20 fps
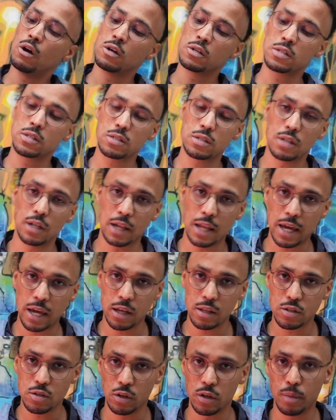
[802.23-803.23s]

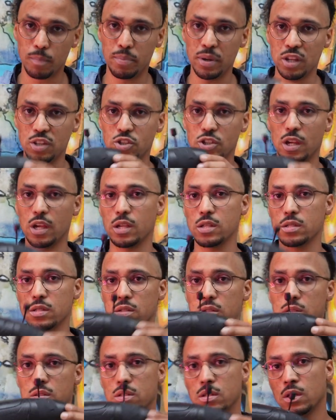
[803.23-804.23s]
oscillates on the pitch
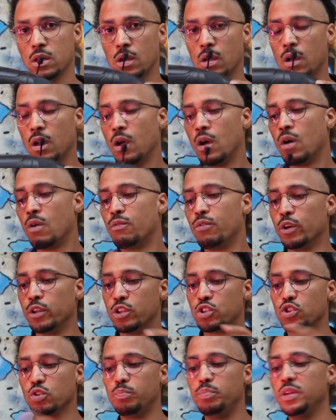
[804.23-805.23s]
axis. For
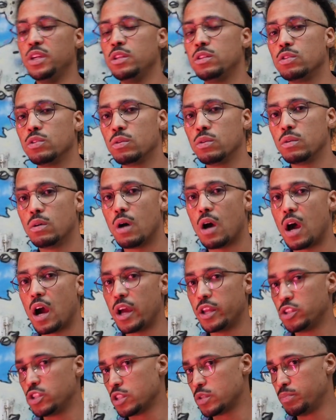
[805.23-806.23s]
the Chupito,
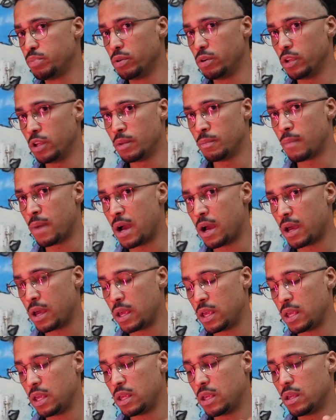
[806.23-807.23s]
I just put in
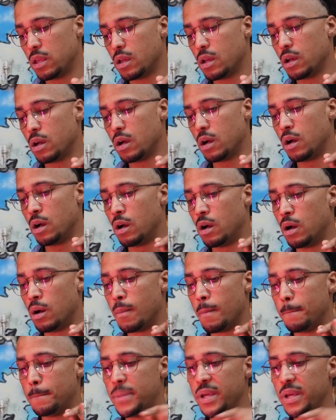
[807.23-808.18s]
my um,